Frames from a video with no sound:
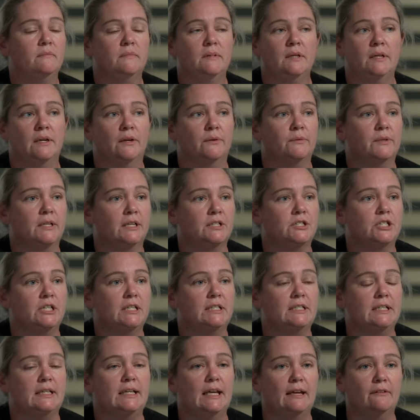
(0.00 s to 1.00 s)
you know, that she
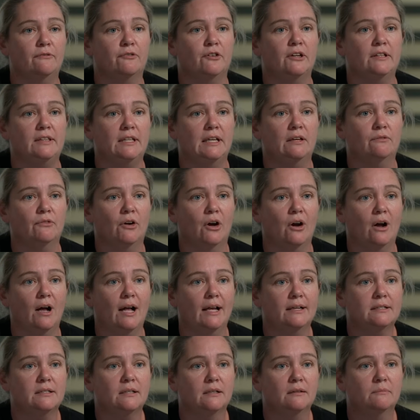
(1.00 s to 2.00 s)
did everything
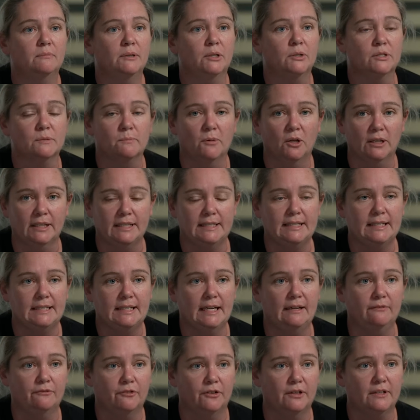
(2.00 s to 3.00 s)
right because Molly did
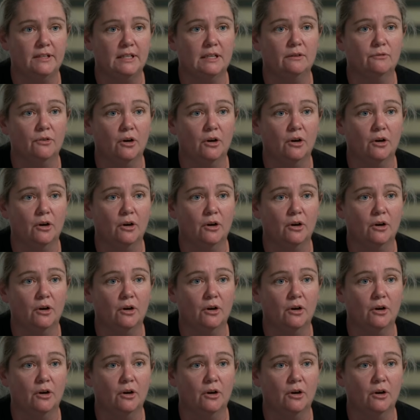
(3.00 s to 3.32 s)
everything